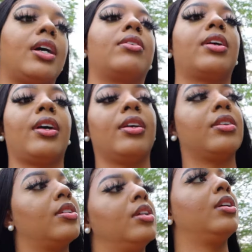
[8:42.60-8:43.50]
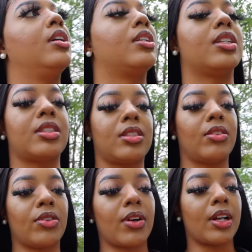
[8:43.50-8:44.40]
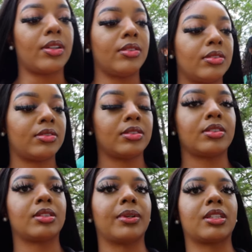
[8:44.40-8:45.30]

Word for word: out, okay? Oh yeah. This is Silverado. It's about I